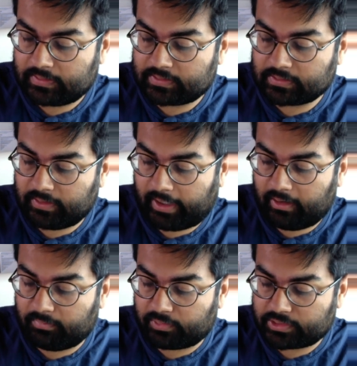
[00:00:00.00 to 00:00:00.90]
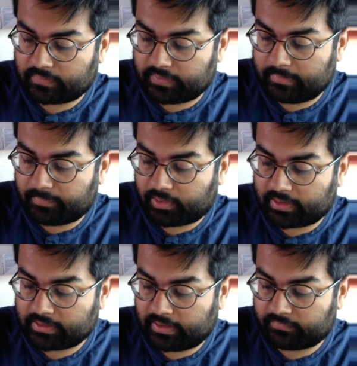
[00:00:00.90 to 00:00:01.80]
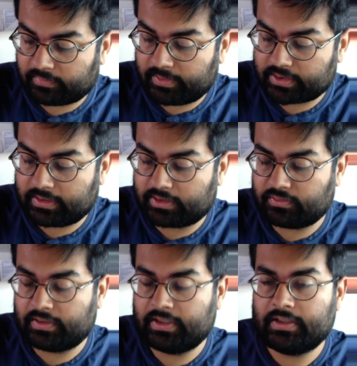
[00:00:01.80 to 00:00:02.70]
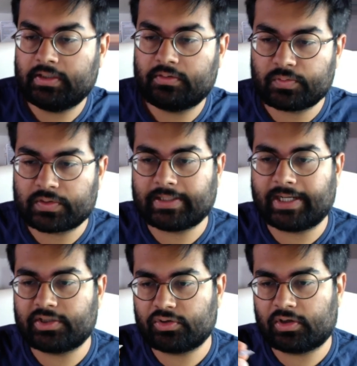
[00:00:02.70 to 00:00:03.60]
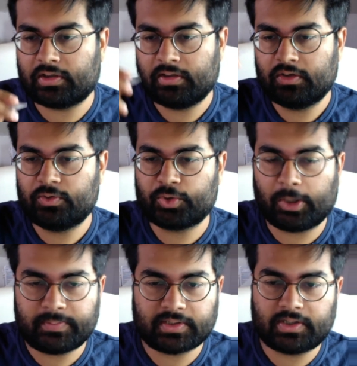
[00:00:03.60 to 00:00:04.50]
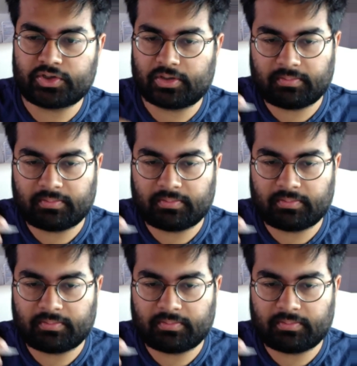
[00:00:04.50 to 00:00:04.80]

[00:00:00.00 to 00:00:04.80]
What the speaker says: So most of the important information that you need to start your job search,